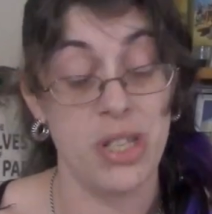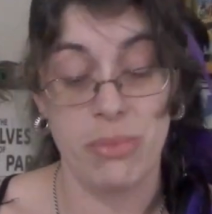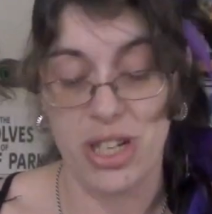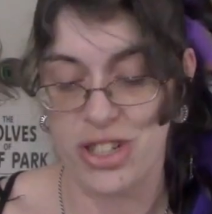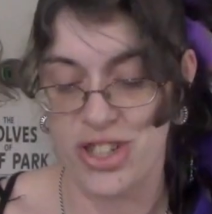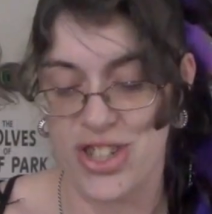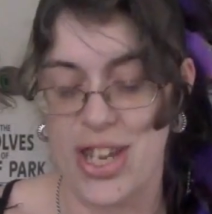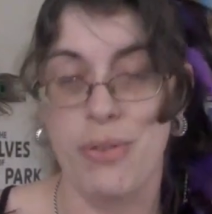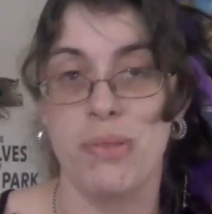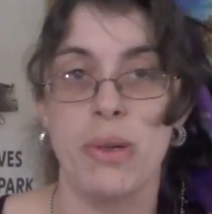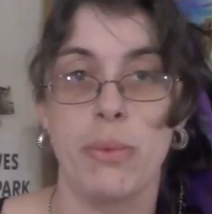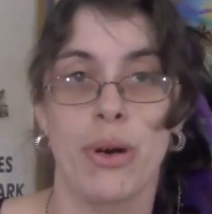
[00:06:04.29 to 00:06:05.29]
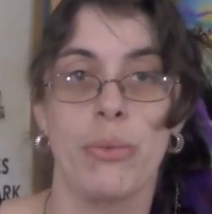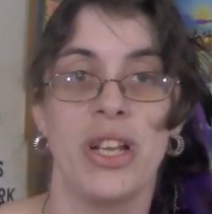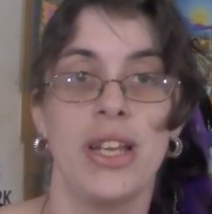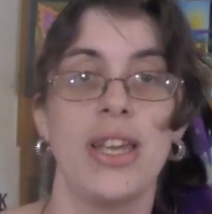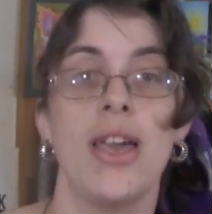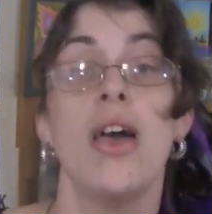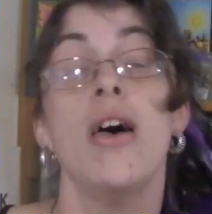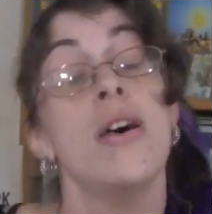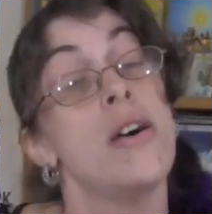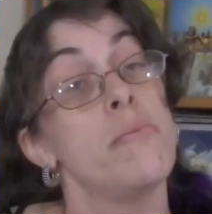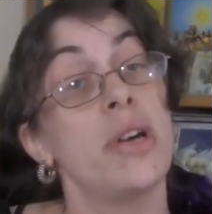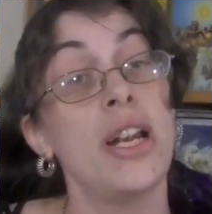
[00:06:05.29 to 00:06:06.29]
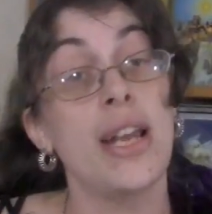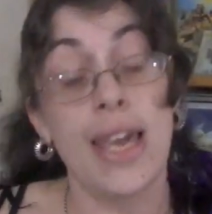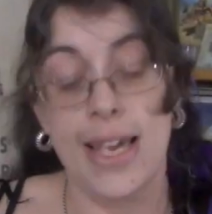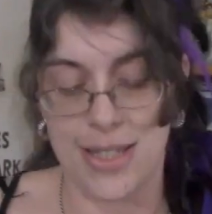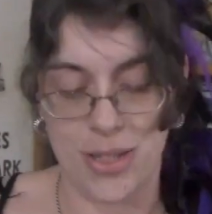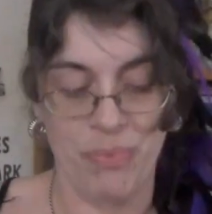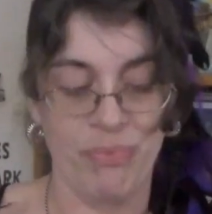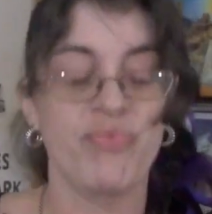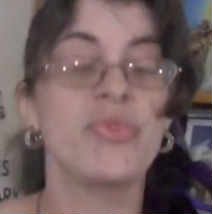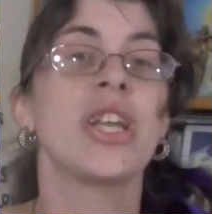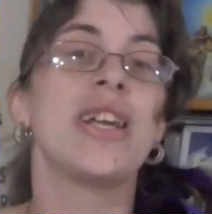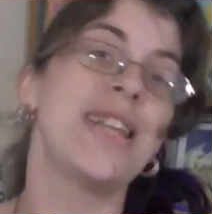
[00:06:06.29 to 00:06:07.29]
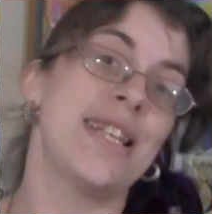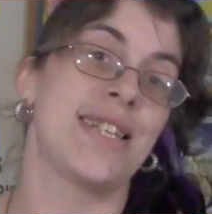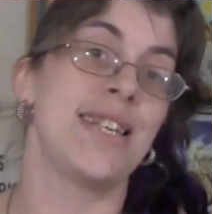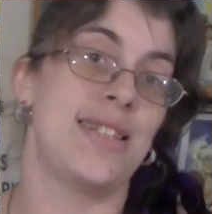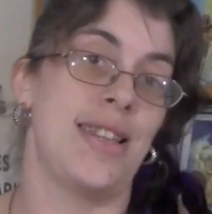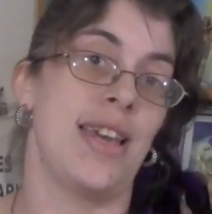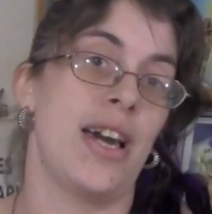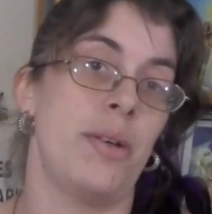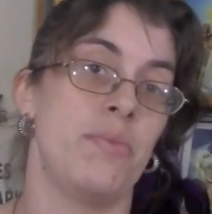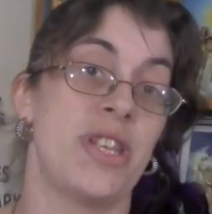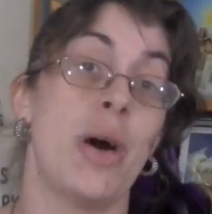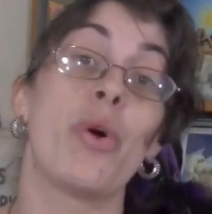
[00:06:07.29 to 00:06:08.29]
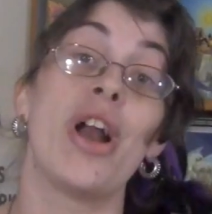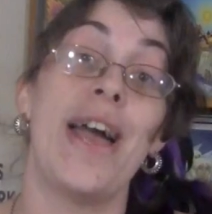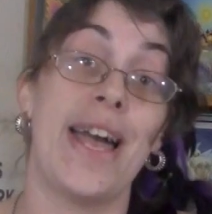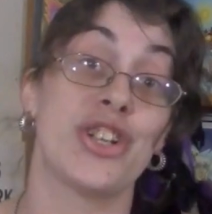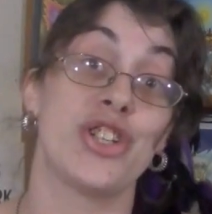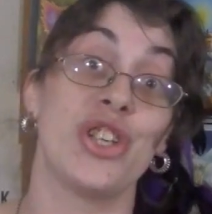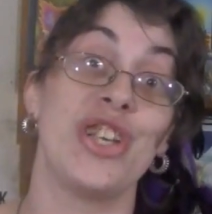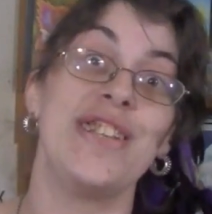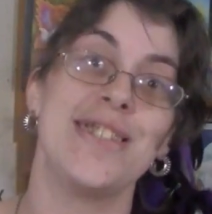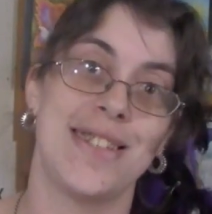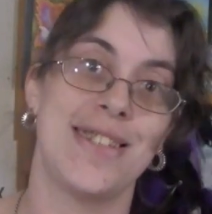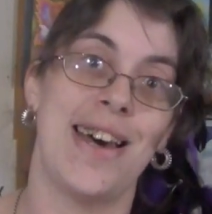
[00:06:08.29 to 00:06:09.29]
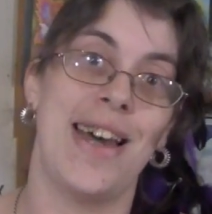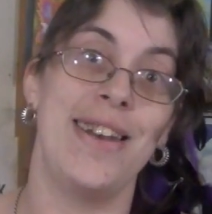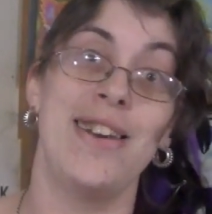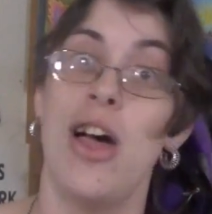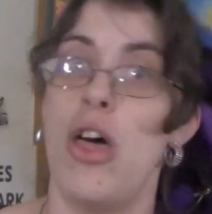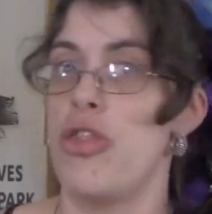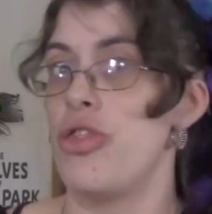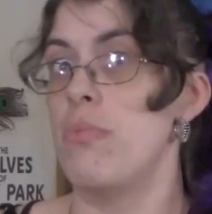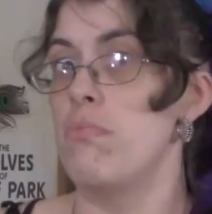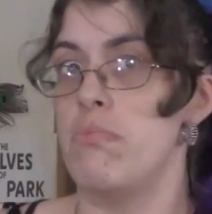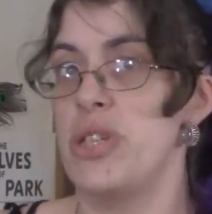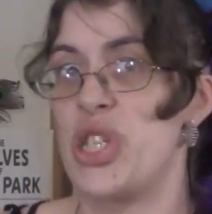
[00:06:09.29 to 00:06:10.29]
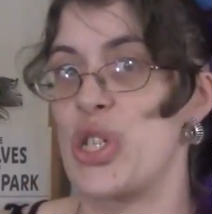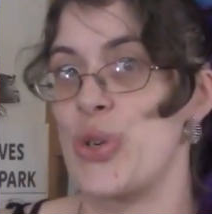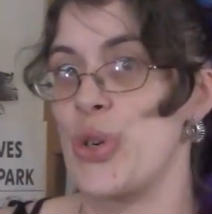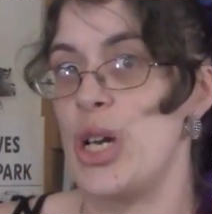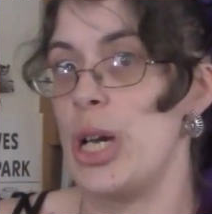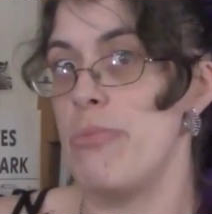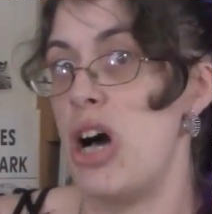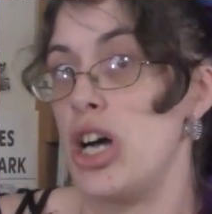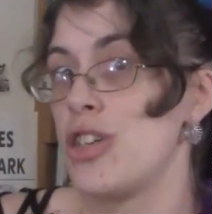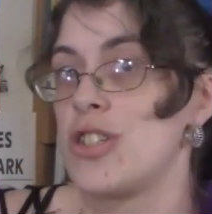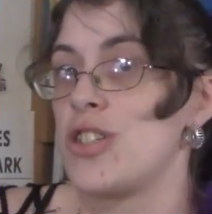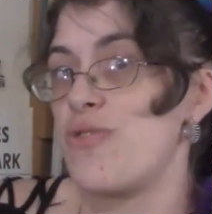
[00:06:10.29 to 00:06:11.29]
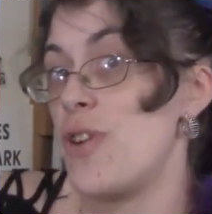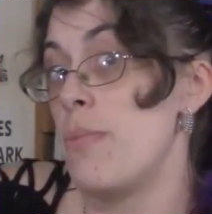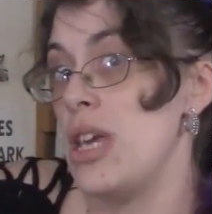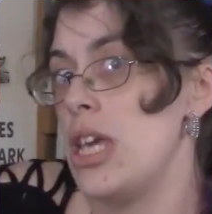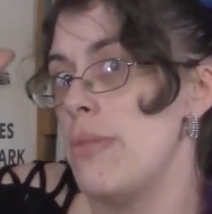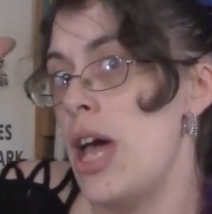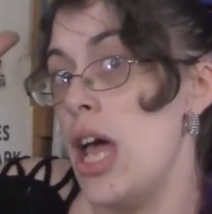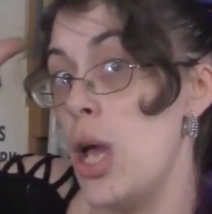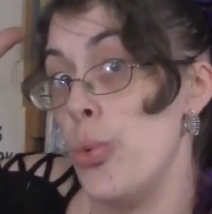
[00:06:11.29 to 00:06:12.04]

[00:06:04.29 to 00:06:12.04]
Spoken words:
They might just stay with me permanently. But in any case, let's get to the items that were actually inside the mystery box from eBay.